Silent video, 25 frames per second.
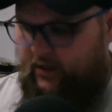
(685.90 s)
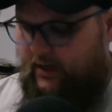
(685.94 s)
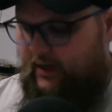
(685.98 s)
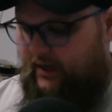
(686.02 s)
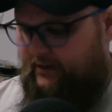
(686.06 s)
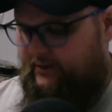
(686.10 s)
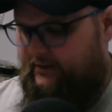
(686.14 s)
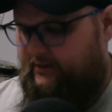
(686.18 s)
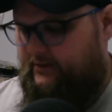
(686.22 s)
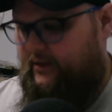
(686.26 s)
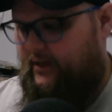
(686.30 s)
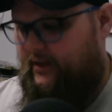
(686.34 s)

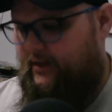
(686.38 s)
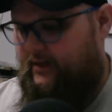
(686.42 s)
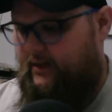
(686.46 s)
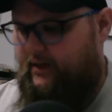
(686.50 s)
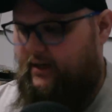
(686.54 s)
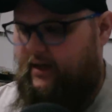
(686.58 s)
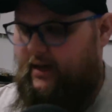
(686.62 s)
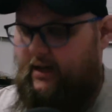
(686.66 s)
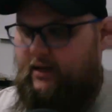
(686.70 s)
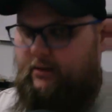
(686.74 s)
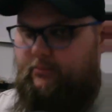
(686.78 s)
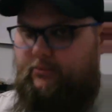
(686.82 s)
I did like
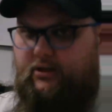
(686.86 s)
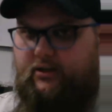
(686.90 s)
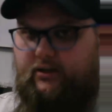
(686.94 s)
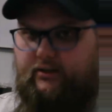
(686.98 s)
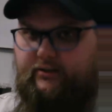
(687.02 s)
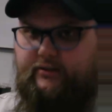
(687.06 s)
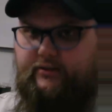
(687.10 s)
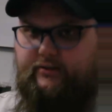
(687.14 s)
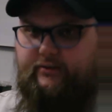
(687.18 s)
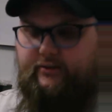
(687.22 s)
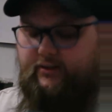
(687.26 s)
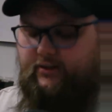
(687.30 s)
it, A,
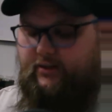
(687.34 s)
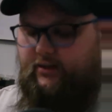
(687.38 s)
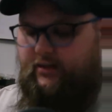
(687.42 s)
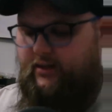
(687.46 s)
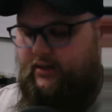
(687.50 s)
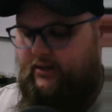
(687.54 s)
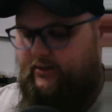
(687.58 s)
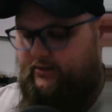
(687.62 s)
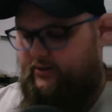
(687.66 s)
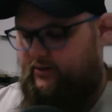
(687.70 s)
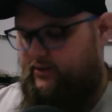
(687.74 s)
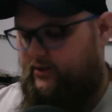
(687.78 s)
because it's an
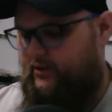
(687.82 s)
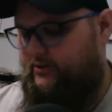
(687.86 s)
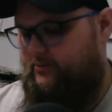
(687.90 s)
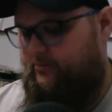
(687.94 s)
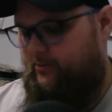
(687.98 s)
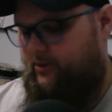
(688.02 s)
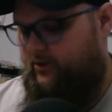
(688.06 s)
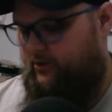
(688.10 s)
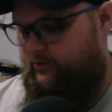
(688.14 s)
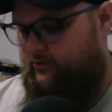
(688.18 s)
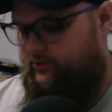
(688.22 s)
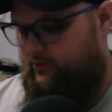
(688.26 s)
EX. It lets
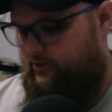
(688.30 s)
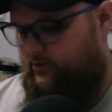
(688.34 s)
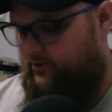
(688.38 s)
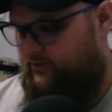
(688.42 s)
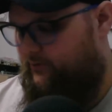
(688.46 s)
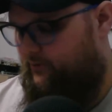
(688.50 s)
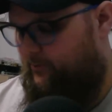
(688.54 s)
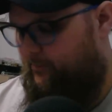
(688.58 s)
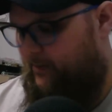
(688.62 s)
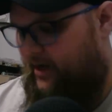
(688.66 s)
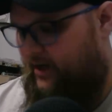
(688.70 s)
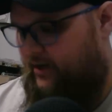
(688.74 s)
me go search
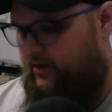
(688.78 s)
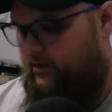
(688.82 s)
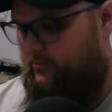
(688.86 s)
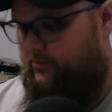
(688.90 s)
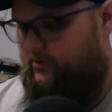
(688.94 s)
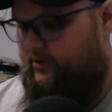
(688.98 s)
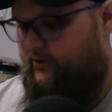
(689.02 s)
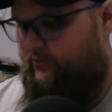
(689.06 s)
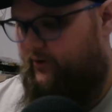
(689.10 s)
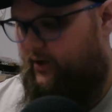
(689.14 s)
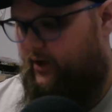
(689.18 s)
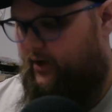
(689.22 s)
for
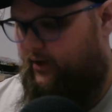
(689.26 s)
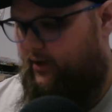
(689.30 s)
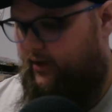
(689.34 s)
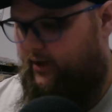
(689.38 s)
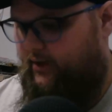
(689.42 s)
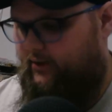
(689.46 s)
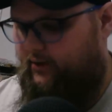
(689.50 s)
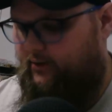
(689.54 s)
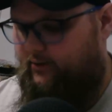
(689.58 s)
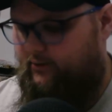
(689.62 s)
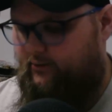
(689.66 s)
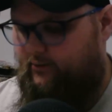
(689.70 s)
backups if I
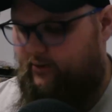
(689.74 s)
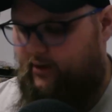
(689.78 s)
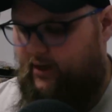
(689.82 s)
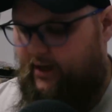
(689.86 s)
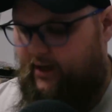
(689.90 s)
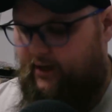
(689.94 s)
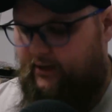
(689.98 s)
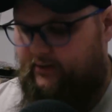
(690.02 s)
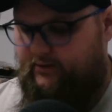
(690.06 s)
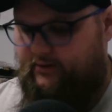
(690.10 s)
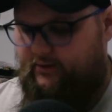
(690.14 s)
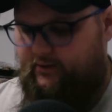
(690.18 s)
like
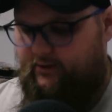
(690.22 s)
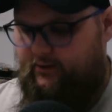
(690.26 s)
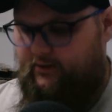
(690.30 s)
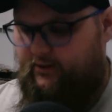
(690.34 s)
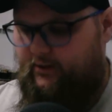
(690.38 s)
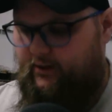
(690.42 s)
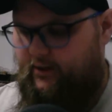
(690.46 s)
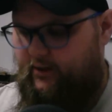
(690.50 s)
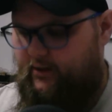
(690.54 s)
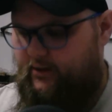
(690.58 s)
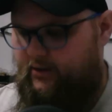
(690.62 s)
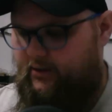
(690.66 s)

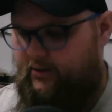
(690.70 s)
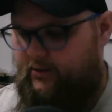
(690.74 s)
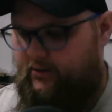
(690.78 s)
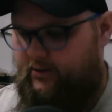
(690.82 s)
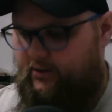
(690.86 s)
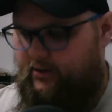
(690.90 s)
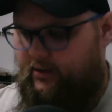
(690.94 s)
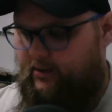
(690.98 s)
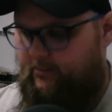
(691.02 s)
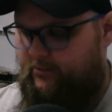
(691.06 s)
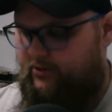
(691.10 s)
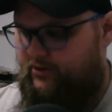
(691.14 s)
accidentally hit it
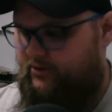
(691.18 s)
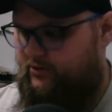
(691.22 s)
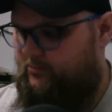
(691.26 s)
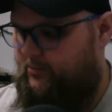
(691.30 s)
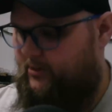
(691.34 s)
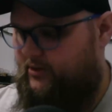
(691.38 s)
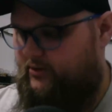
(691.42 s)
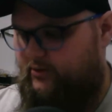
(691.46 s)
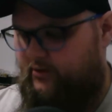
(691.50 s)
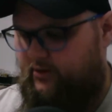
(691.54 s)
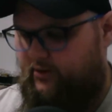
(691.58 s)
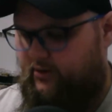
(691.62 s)
into damage,
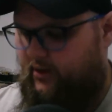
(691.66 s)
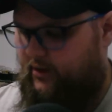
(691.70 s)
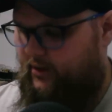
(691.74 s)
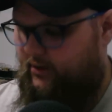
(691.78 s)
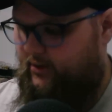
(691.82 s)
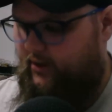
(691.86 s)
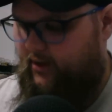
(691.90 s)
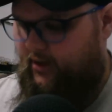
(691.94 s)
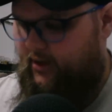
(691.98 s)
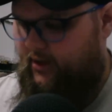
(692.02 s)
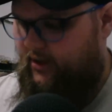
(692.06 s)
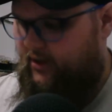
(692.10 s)
especially
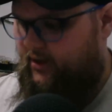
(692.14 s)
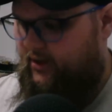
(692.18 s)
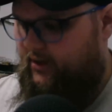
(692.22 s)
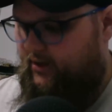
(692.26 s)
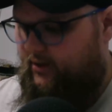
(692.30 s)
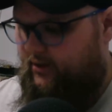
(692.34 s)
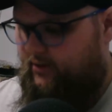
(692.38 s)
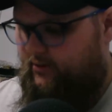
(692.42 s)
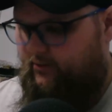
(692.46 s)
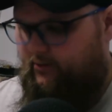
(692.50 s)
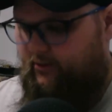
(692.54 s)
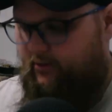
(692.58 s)
like,
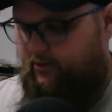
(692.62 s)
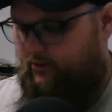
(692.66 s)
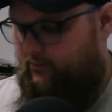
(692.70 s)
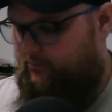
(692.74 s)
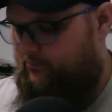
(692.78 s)
you know,